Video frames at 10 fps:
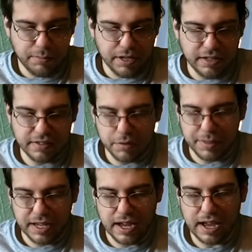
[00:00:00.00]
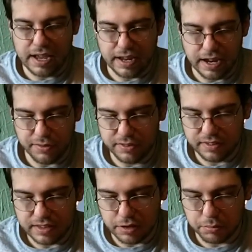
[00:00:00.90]
But it's going to be high. I would
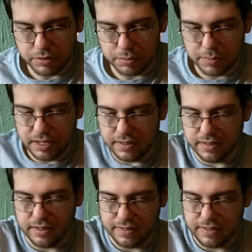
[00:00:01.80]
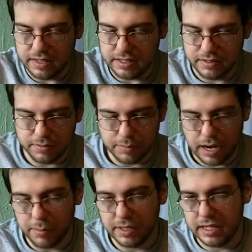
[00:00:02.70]
say the output impedance of this thing is
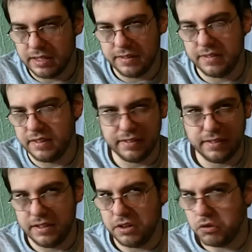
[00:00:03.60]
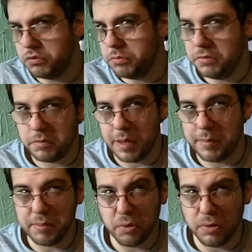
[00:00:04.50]
probably 60 ohms,
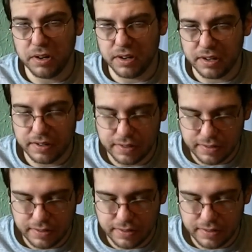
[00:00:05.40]
maybe more.